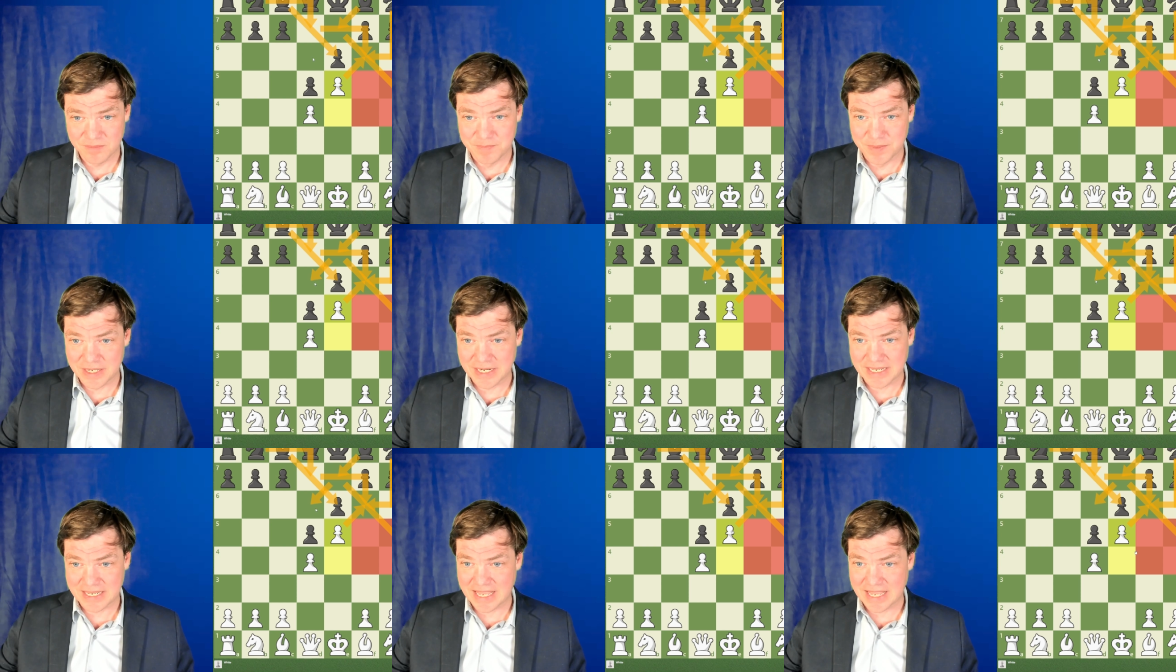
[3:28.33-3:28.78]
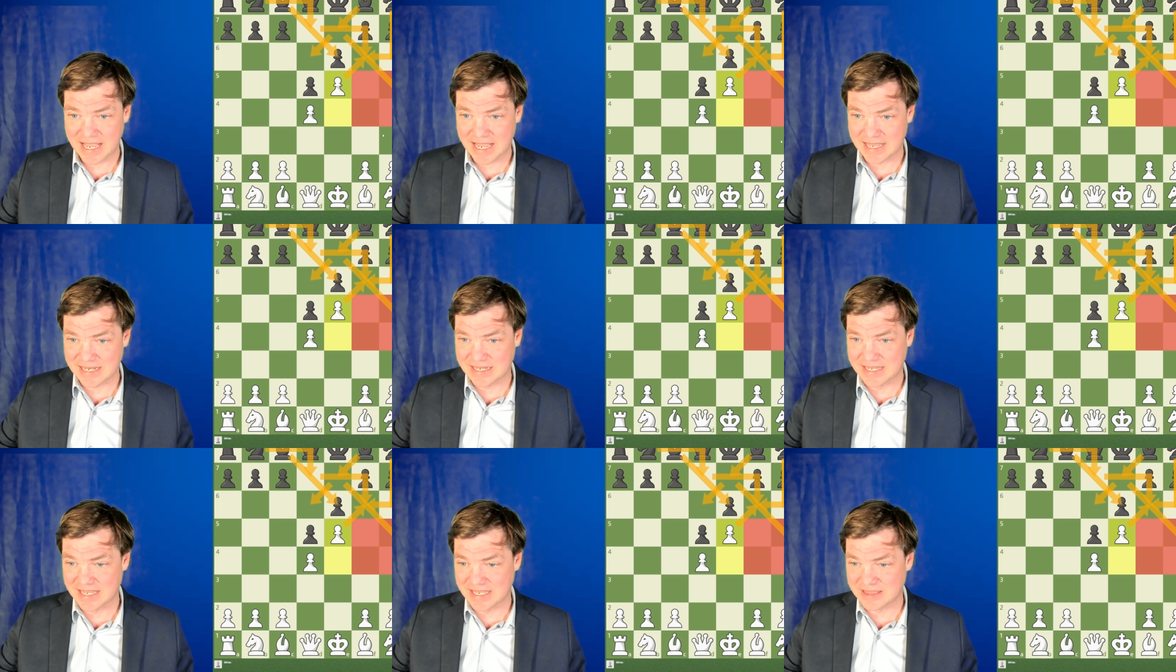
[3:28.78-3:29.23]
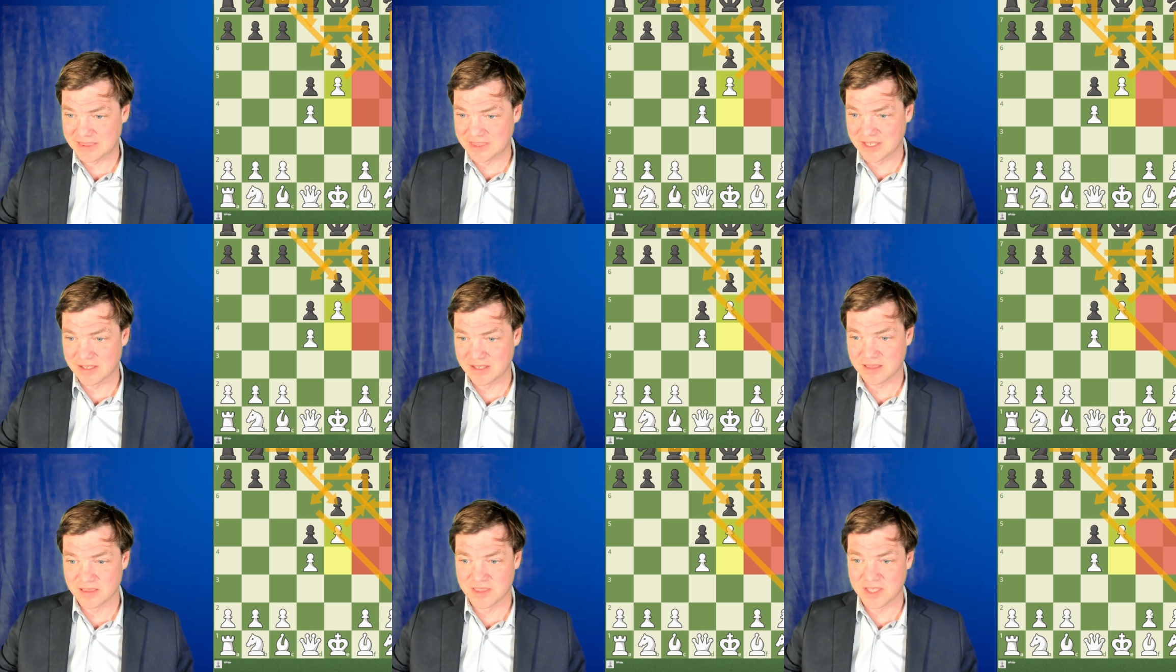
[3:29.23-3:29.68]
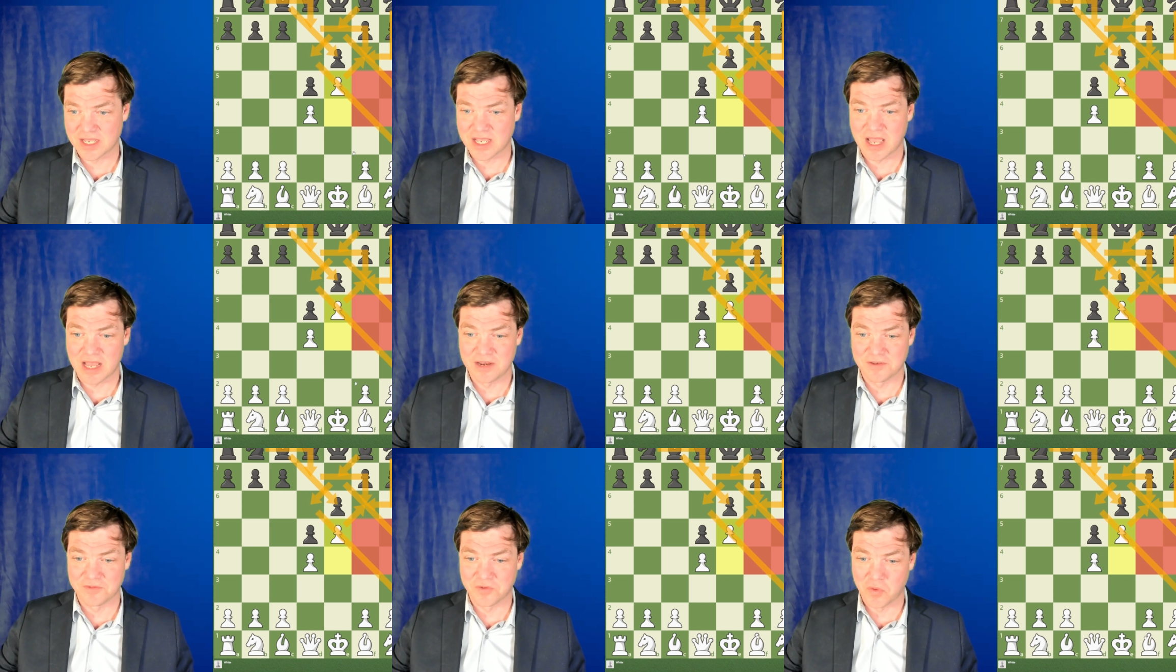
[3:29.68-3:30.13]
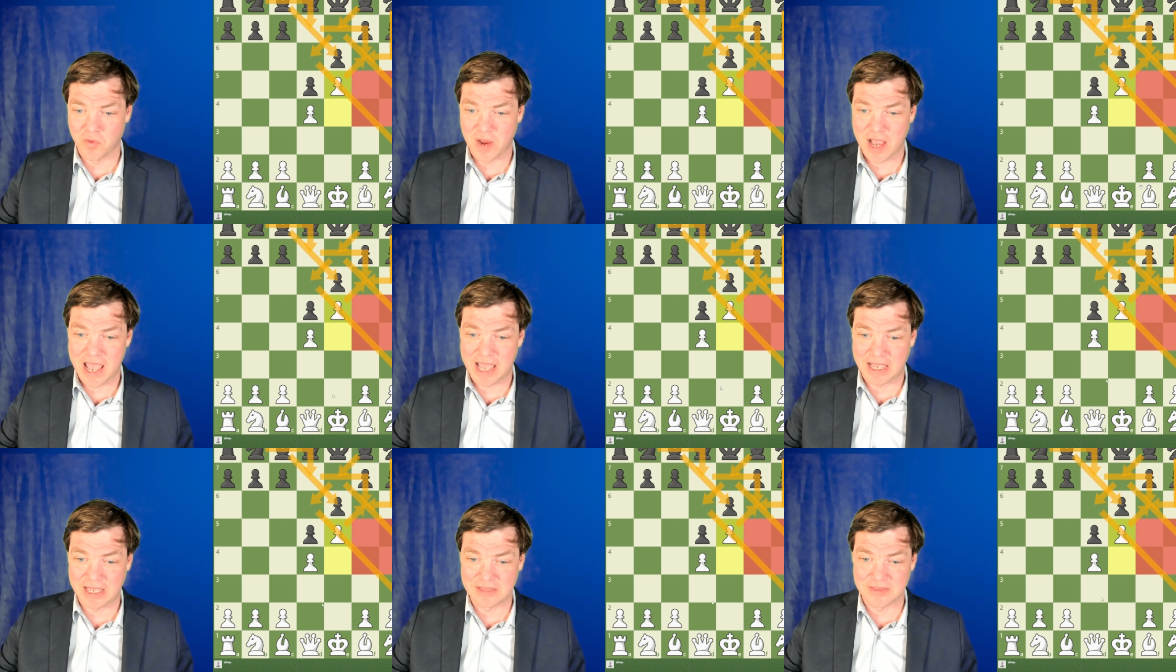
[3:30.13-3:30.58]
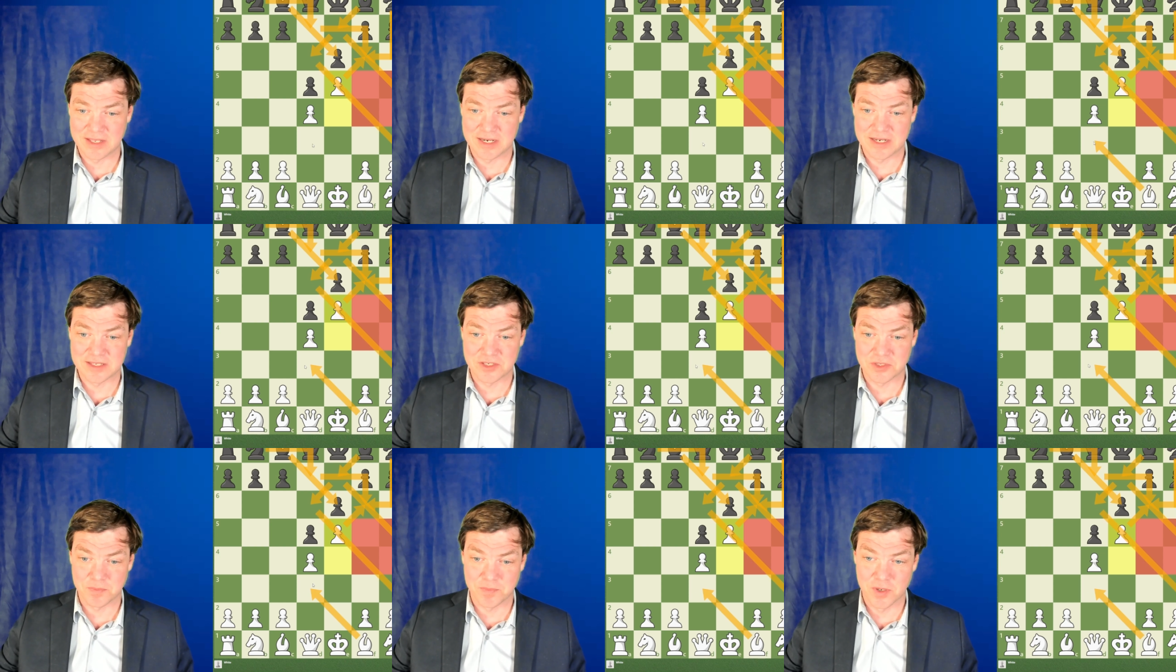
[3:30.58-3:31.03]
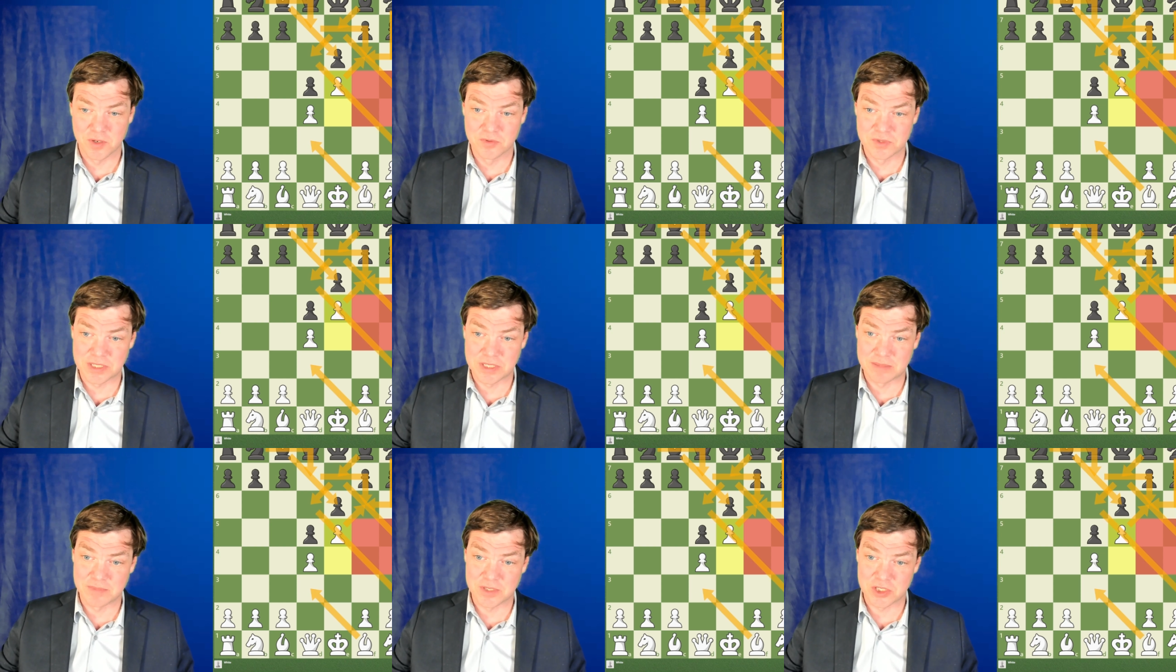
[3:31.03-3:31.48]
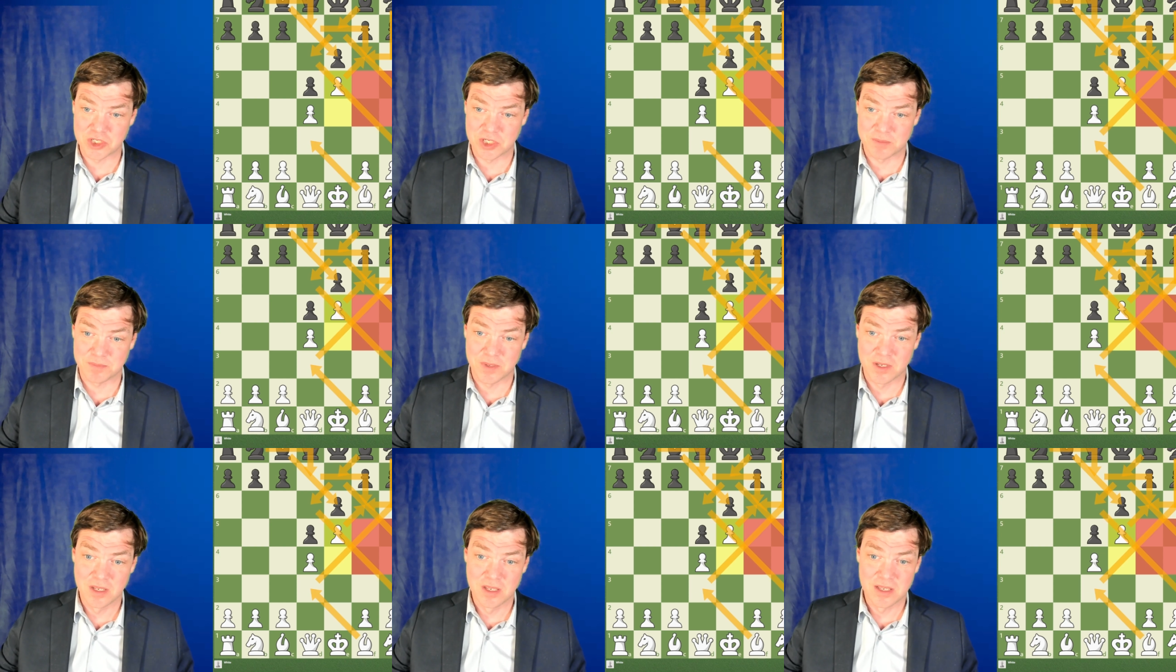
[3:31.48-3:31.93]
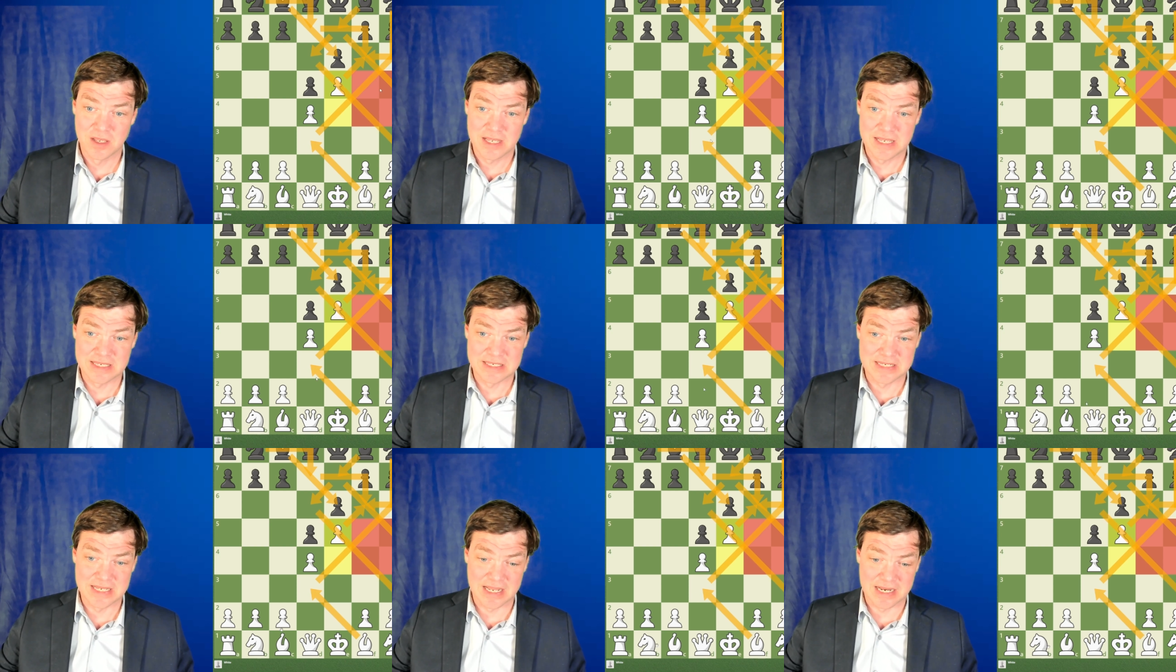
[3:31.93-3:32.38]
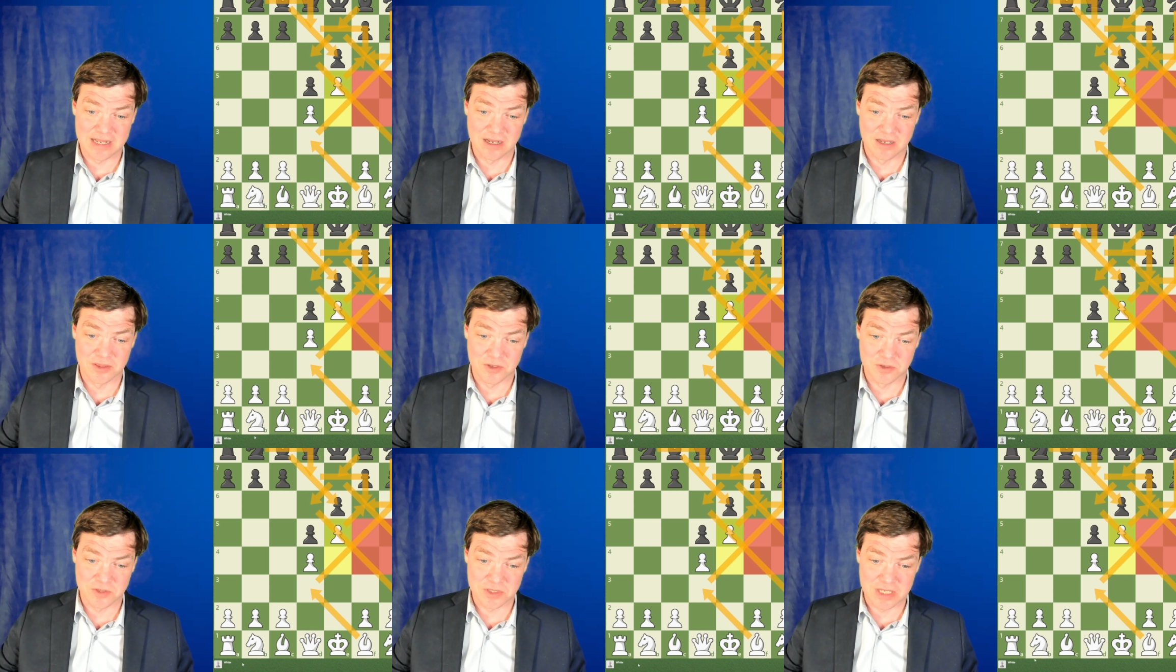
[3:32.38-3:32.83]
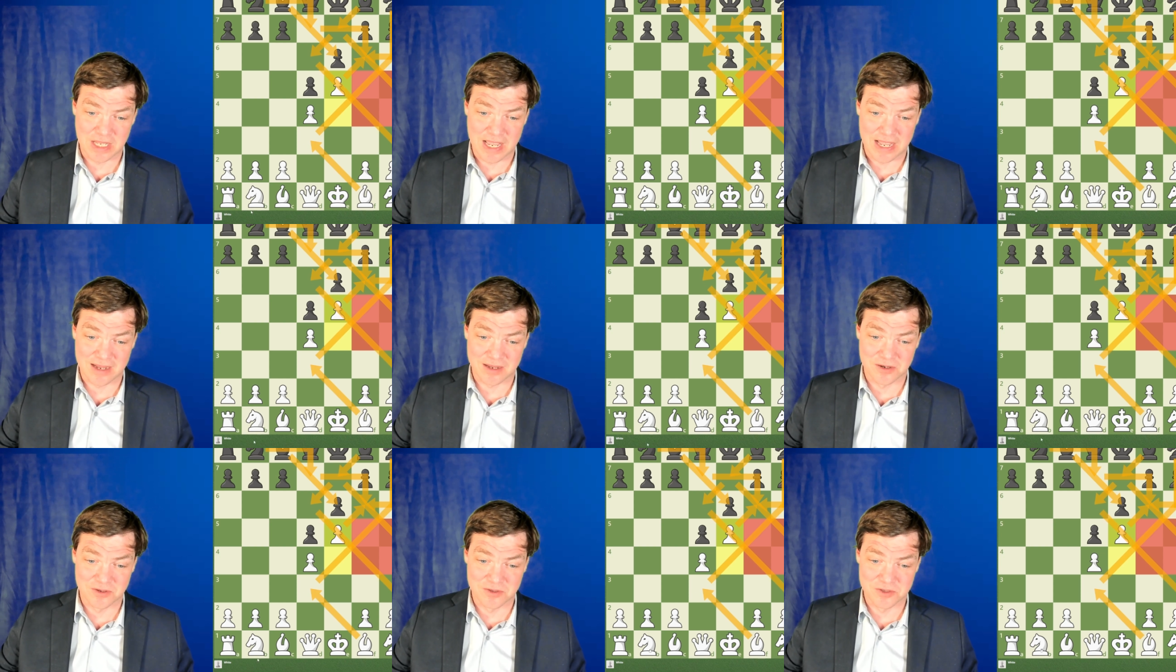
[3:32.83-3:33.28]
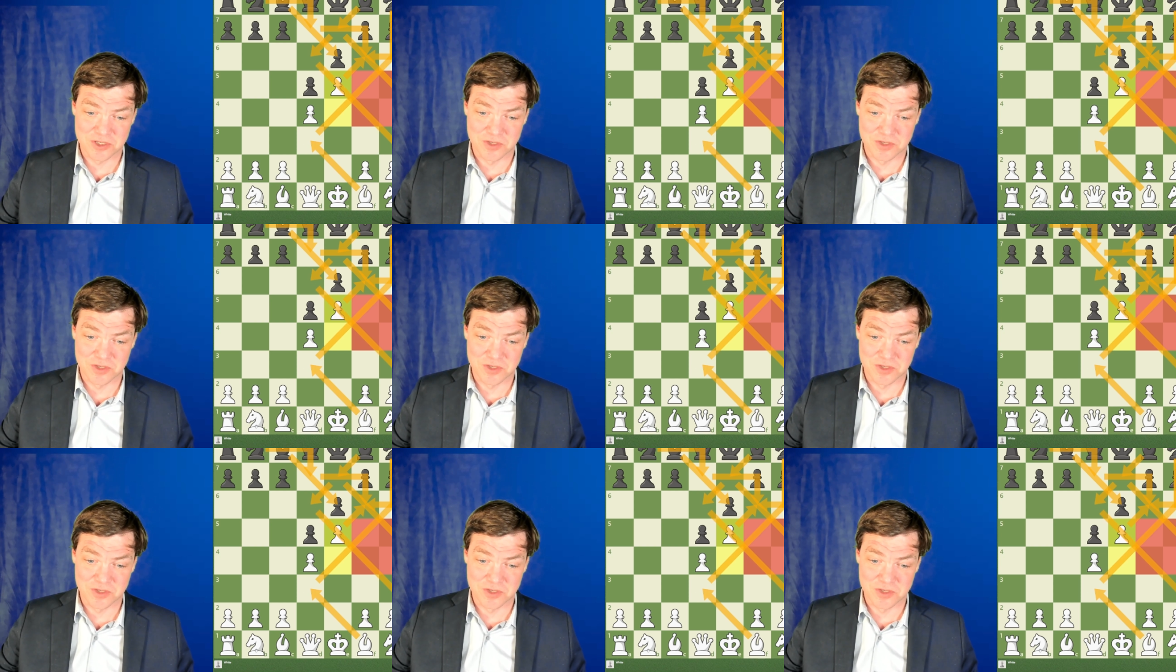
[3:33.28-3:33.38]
but it can't get the kind of ray that its opposing bishop is getting on those diagonals.